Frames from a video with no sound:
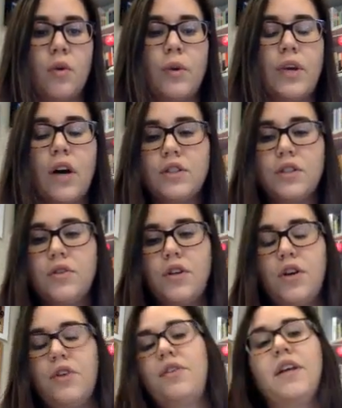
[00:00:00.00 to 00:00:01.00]
We also
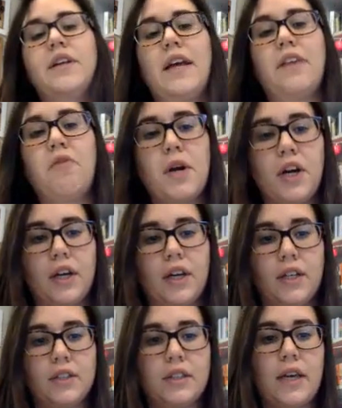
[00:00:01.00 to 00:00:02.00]
know that Native
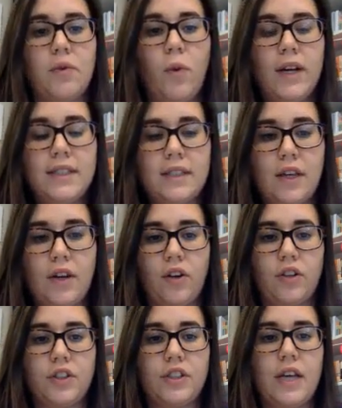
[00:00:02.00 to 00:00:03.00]
Americans and white
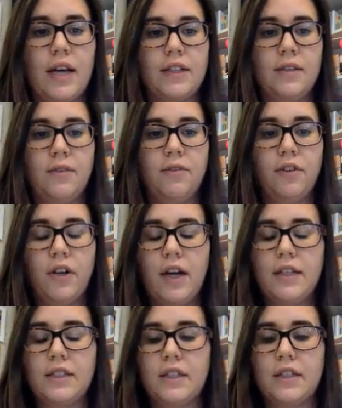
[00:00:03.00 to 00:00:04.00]
settlers had different
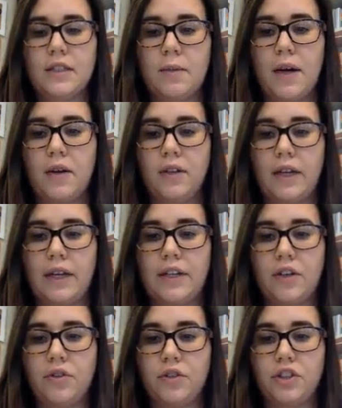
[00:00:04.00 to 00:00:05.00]
ideas about
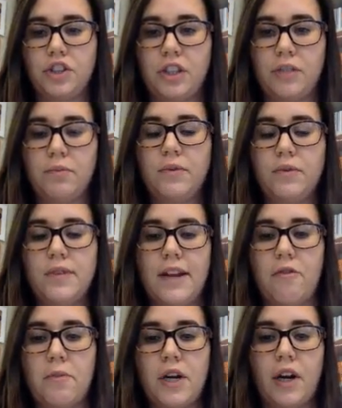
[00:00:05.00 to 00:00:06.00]
land ownership.
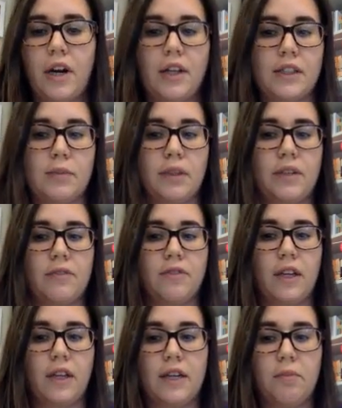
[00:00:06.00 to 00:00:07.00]
Native Americans believed
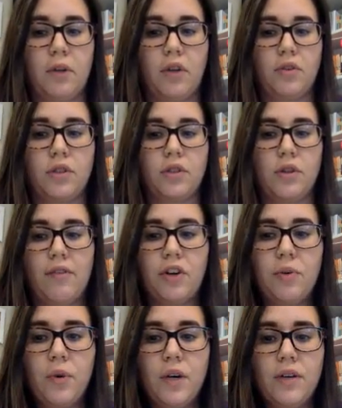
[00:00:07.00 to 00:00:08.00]
land belonged to
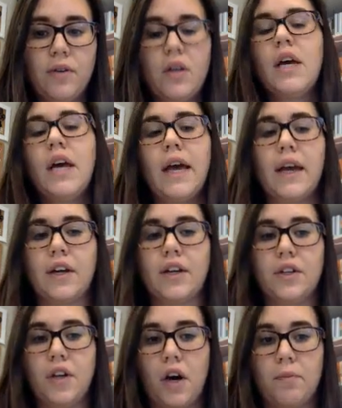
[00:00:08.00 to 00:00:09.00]
everyone and
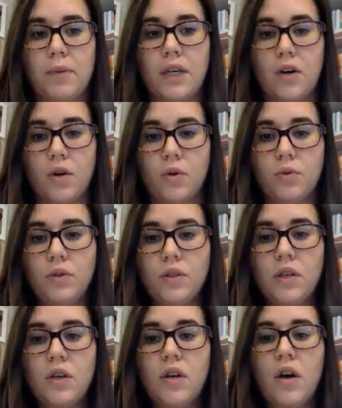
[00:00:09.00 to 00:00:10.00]
could not be owned,
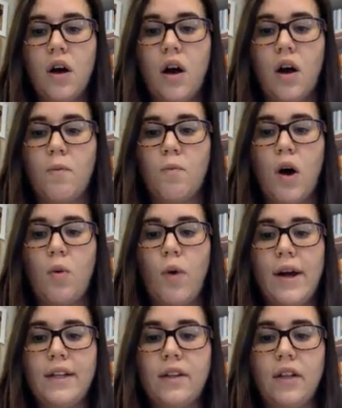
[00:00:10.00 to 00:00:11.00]
while
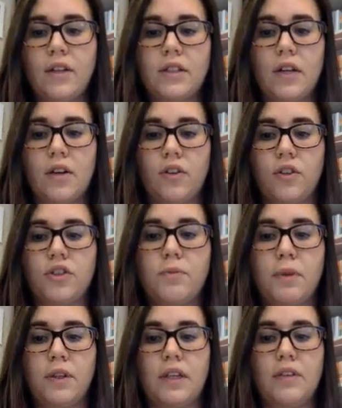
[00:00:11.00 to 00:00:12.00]
white settlers
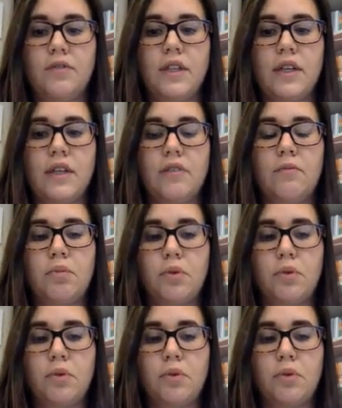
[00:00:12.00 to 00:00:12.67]
believed in